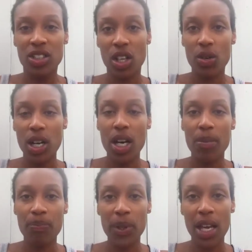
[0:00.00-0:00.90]
So
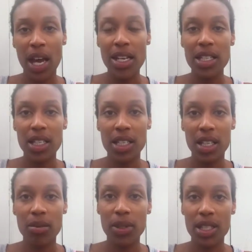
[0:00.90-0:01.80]
I did
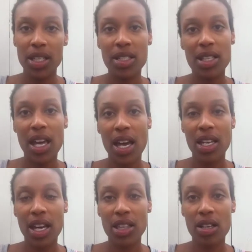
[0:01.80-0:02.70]
cut it because of that,
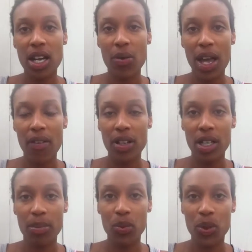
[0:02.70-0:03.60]
and I thought I would have a
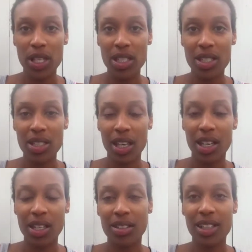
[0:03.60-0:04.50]
couple weeks,
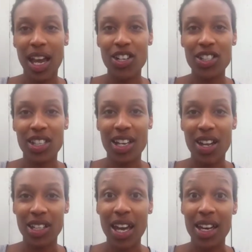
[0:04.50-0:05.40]
and actually I
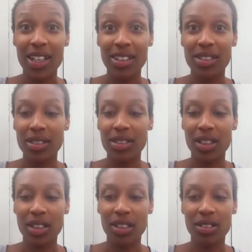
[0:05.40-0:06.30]
only had
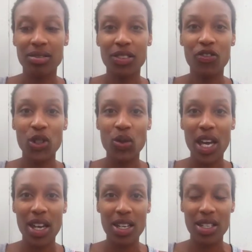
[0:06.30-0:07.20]
a few
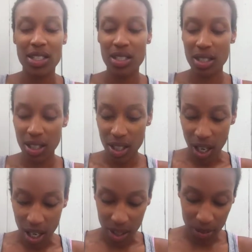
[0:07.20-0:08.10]
days.
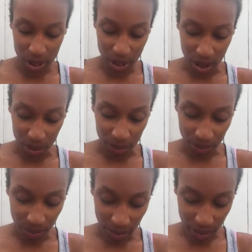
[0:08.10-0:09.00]
So
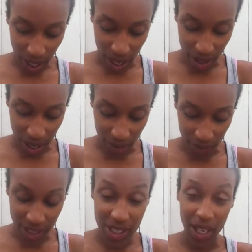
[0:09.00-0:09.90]

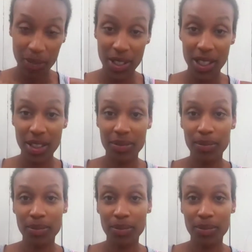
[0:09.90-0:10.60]
I've accepted it.